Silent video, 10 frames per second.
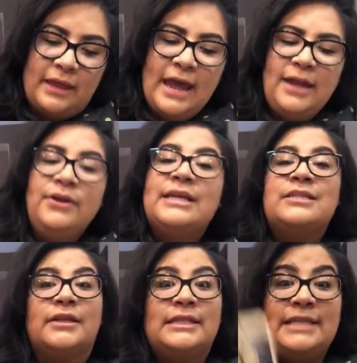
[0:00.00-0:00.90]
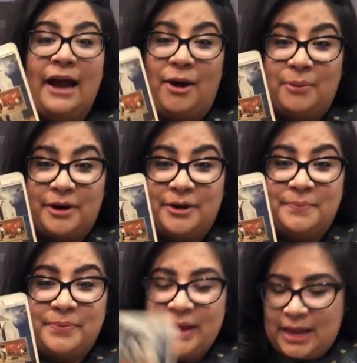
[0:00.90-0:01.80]
And you guys got the Tower.
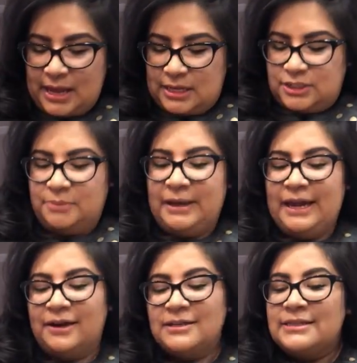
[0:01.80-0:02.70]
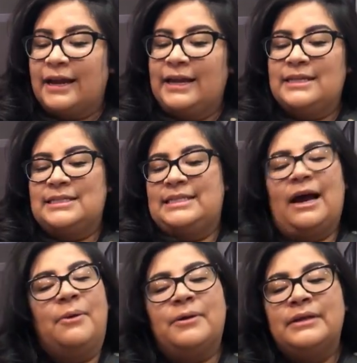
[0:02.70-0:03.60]
So my air signs,
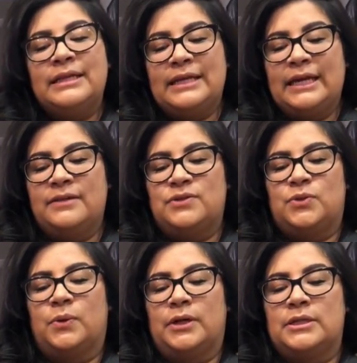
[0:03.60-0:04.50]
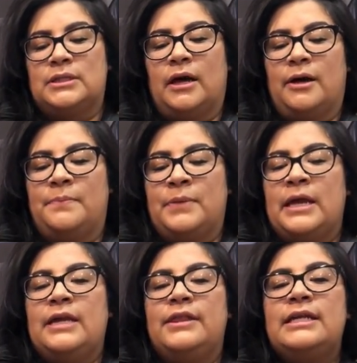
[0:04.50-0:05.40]
Tower and the King of Swords. Um,
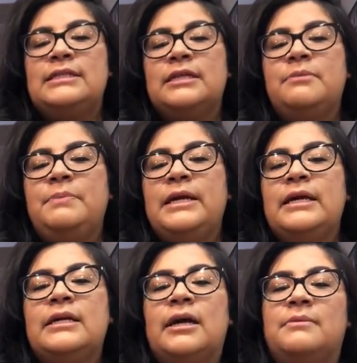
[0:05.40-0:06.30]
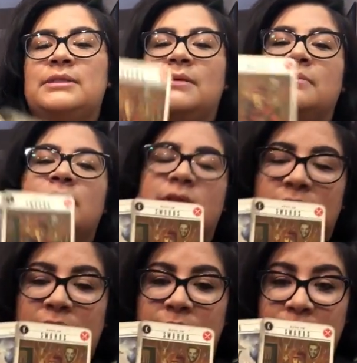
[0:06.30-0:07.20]
this could be some,
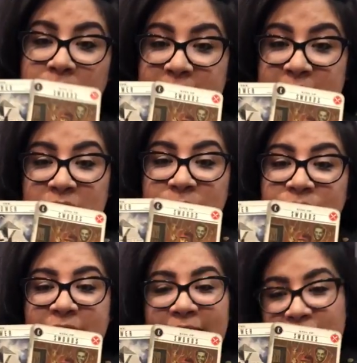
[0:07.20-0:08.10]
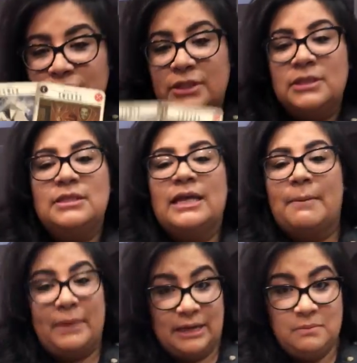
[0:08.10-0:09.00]
some miscommunications
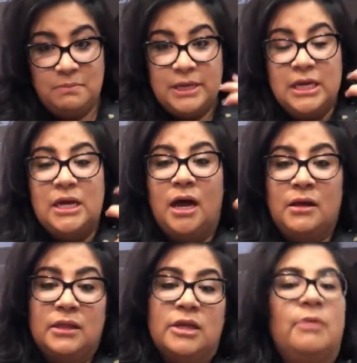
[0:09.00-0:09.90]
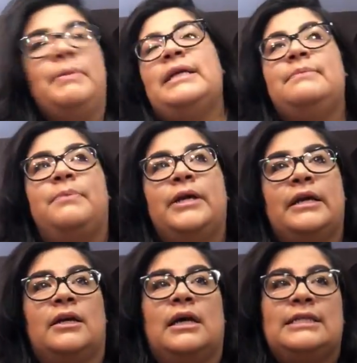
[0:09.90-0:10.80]
that might be a little bit
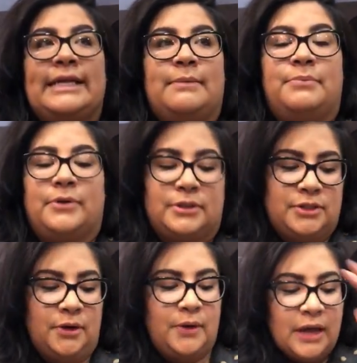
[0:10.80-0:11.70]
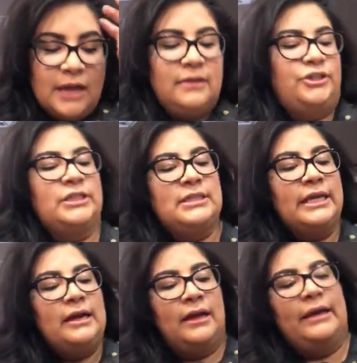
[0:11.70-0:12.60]
putting on a damper. So just
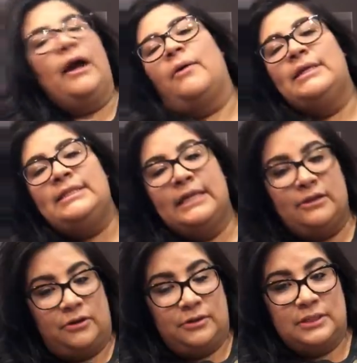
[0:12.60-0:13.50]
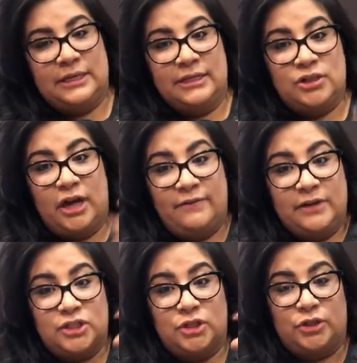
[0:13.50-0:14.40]
like, like how I say the earth signs are
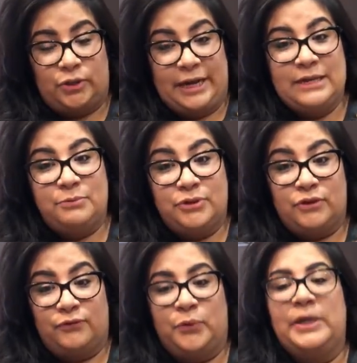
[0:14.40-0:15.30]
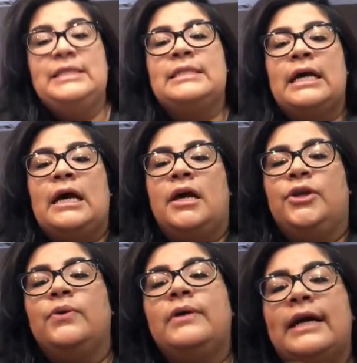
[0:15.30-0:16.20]
having a strength with their voice,
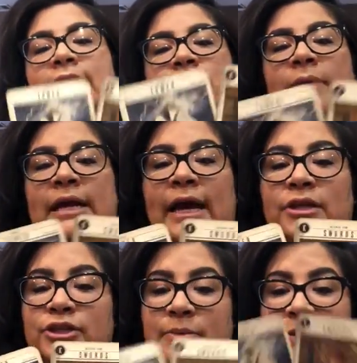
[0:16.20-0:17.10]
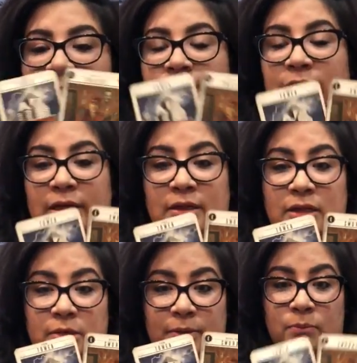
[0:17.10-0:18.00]
you guys might actually be feeling a
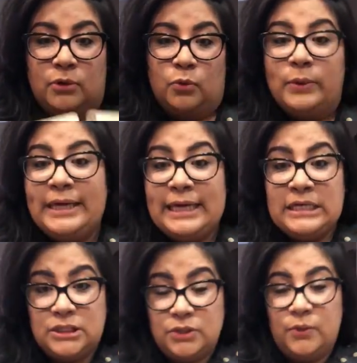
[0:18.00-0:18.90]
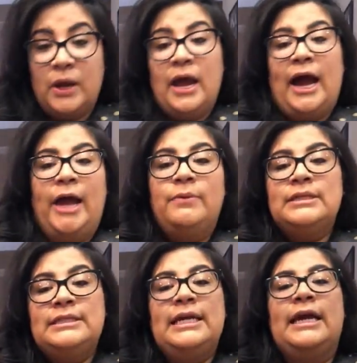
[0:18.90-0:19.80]
little bit more weakened. So I
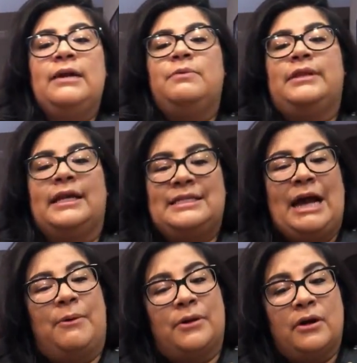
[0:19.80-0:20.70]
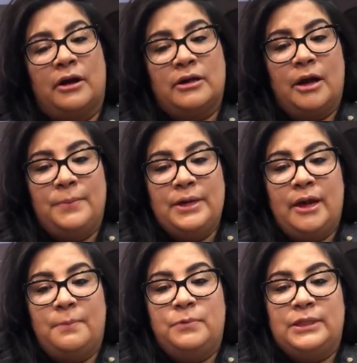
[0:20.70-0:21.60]
would say with that Tower card coming
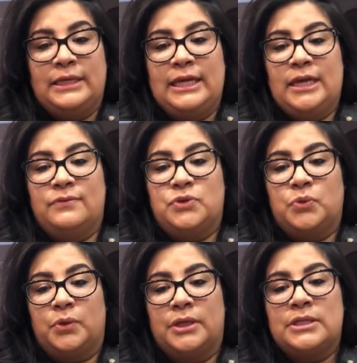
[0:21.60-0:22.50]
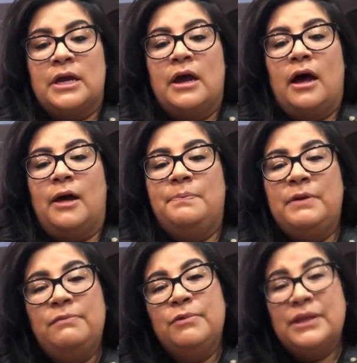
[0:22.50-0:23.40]
up with the King of Swords, um,
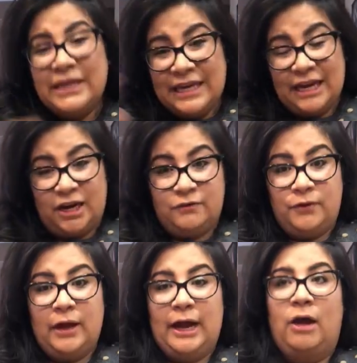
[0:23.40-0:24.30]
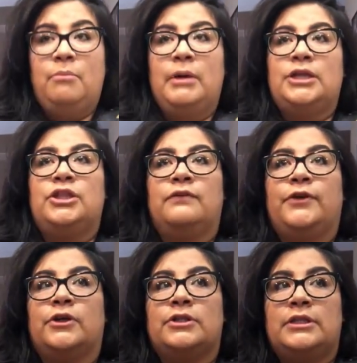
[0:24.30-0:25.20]
be really careful how much of
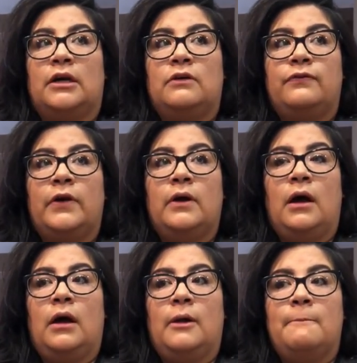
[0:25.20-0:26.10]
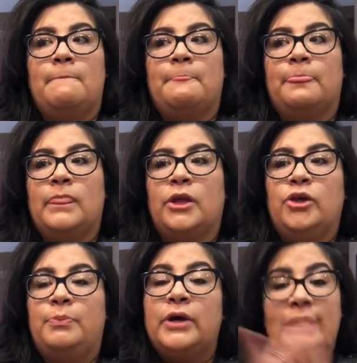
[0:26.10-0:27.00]
yourself um, that
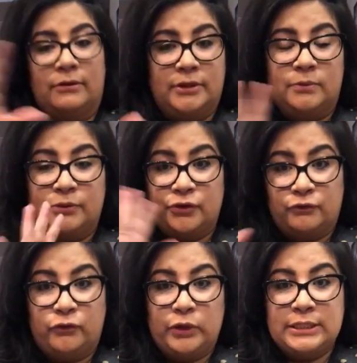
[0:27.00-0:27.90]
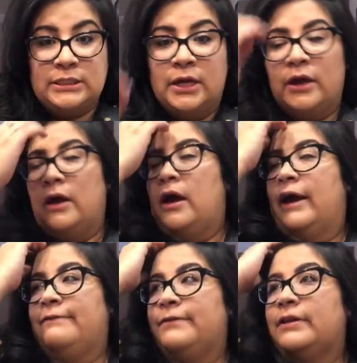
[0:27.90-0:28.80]
you put out there with your voice.
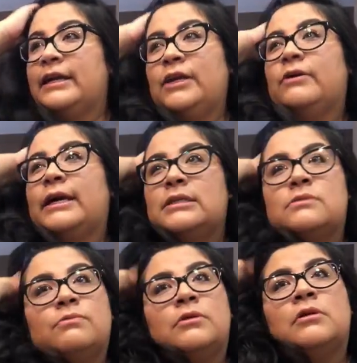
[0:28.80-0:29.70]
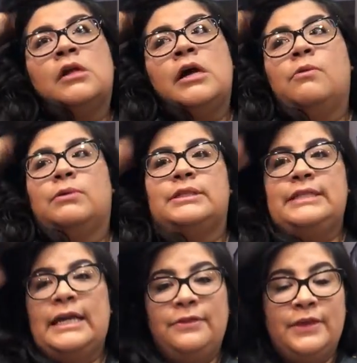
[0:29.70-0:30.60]
I feel like you guys will, will
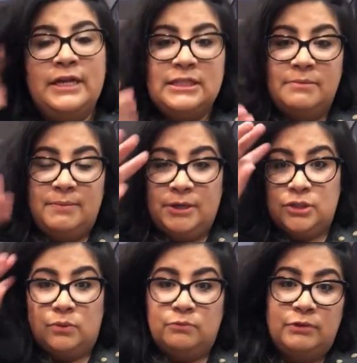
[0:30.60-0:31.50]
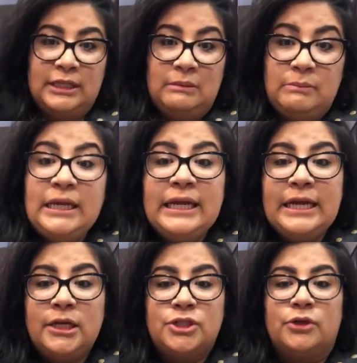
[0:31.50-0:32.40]
say things and maybe you don't really mean it it
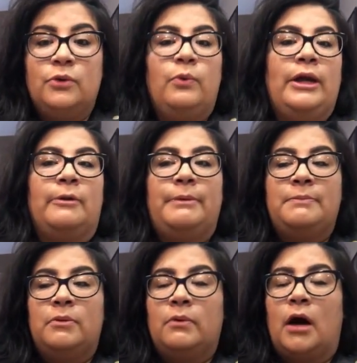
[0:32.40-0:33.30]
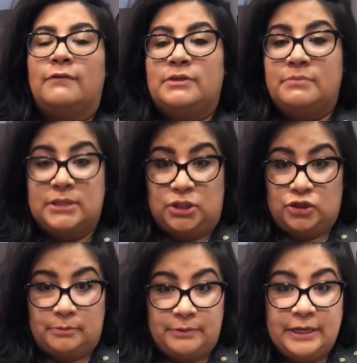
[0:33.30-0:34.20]
in a certain way or people will often
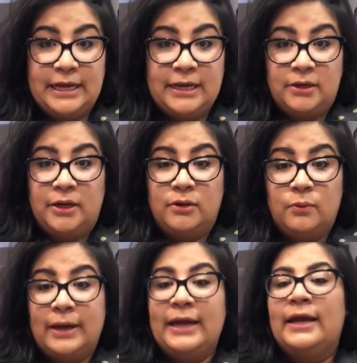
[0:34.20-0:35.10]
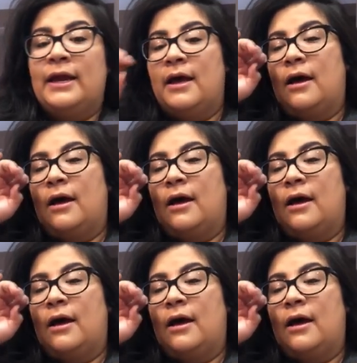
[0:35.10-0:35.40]
misinterpret it in, in a way.